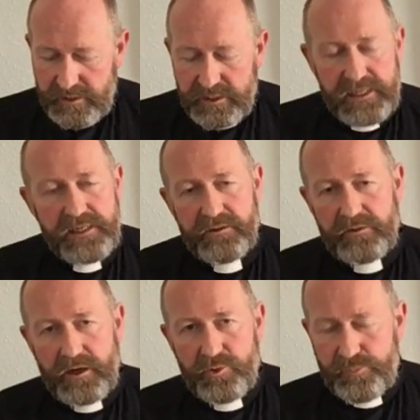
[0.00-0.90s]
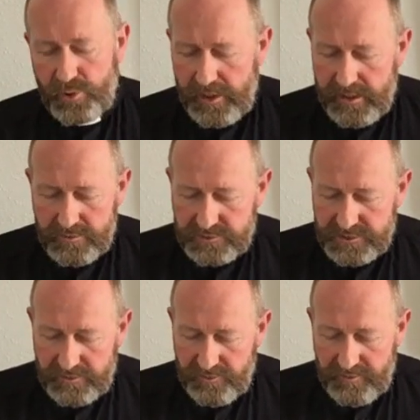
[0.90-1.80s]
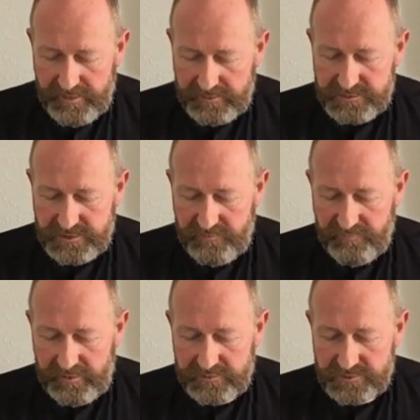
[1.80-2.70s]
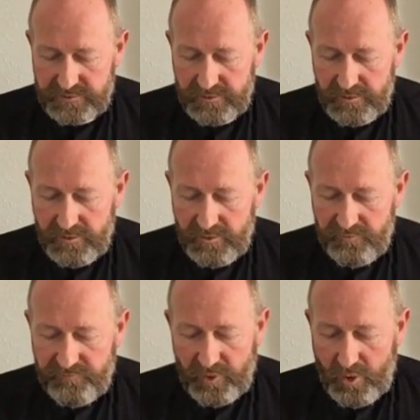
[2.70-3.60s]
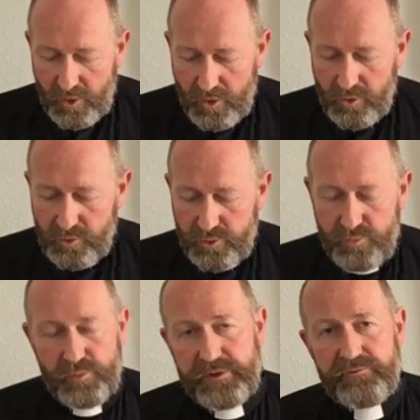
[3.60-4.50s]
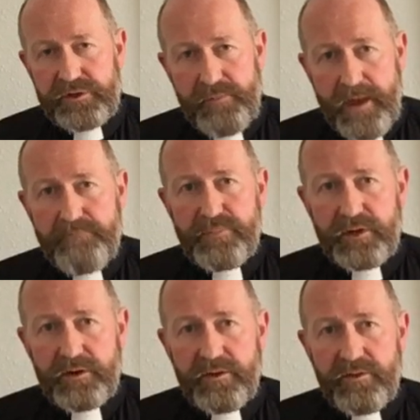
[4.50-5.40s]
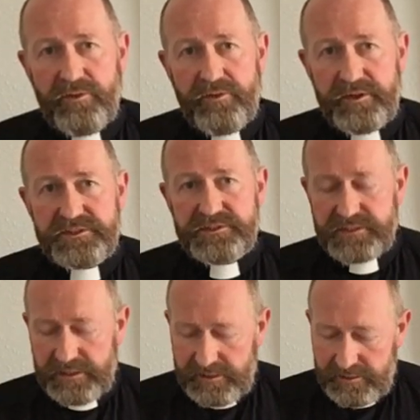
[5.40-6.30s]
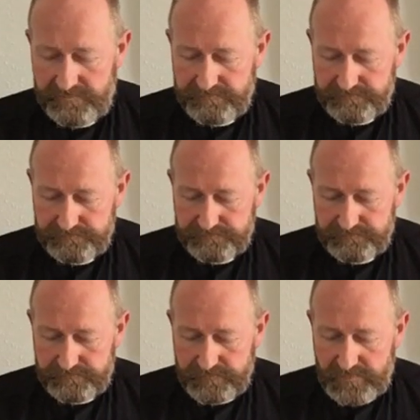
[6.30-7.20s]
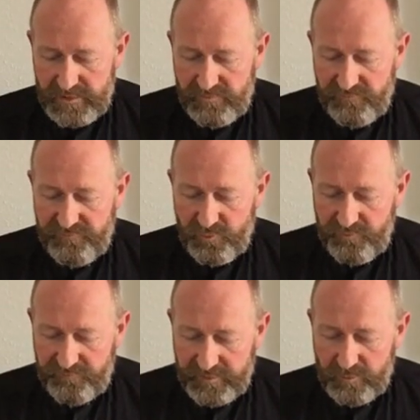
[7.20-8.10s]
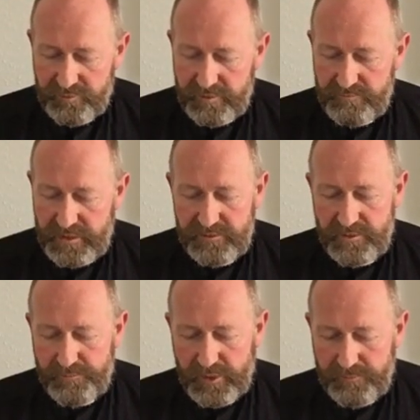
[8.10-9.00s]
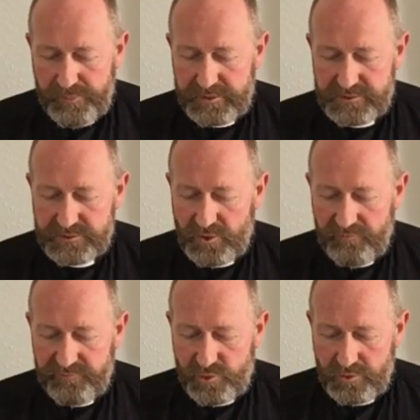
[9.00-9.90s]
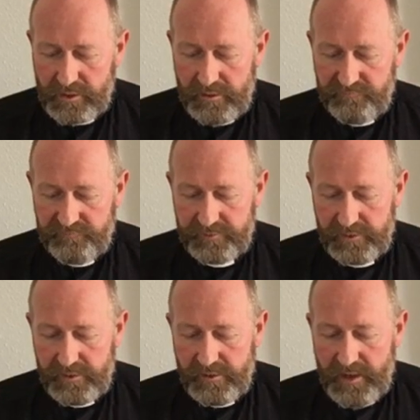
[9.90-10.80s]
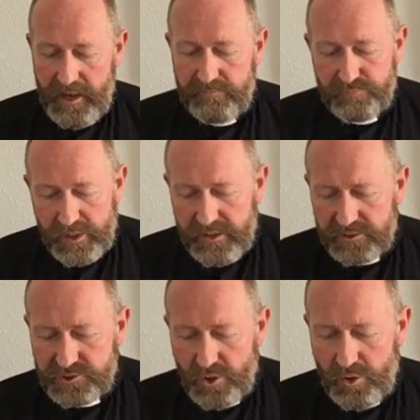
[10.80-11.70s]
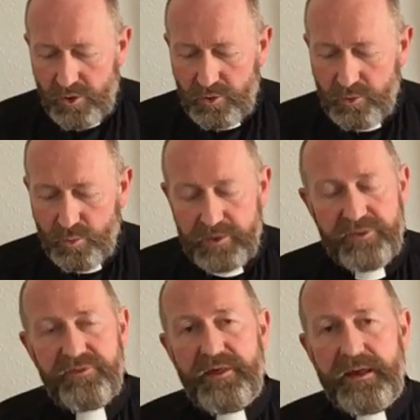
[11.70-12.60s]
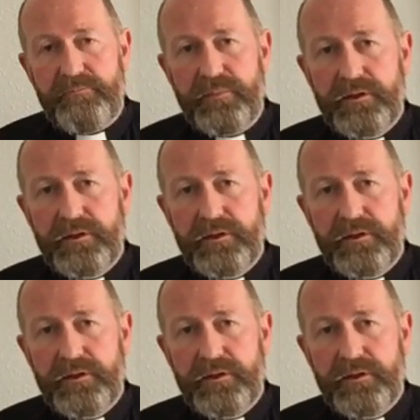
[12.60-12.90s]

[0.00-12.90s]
hear our prayers and thanksgivings for all whom we remember this day. Fulfill them in the purpose of your love and bring us all with them